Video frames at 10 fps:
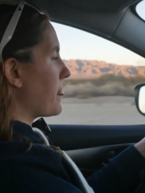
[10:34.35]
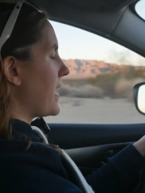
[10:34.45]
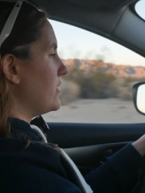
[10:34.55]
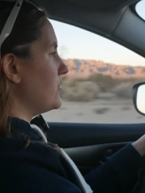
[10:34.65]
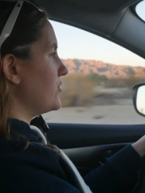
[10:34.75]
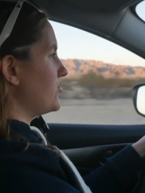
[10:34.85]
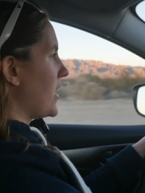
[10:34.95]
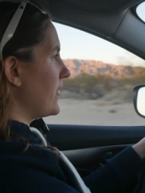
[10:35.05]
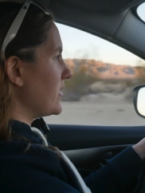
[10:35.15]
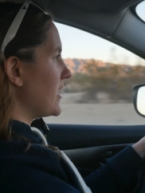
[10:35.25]
and you do
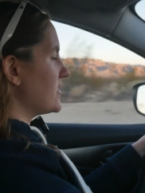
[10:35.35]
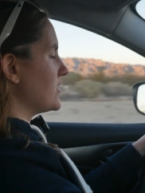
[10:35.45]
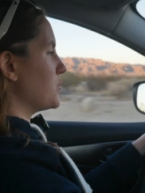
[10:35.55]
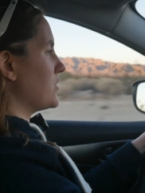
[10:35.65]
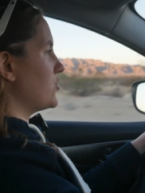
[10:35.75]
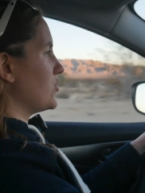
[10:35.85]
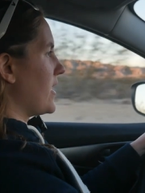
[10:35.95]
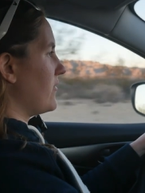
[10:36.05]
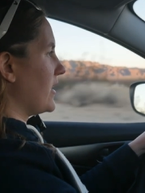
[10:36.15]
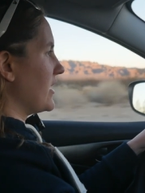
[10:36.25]
driving lessons with a
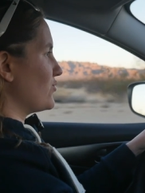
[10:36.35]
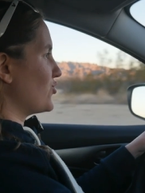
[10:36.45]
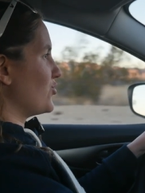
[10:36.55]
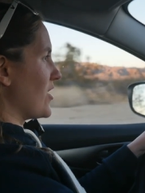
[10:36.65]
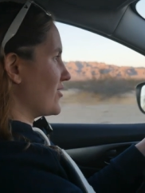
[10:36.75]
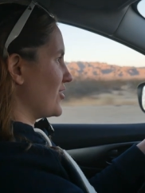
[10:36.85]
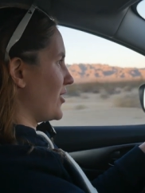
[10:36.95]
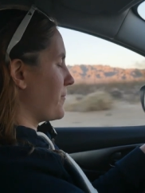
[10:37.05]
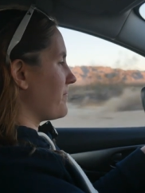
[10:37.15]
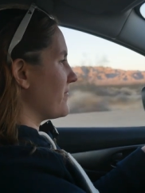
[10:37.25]
driving instructor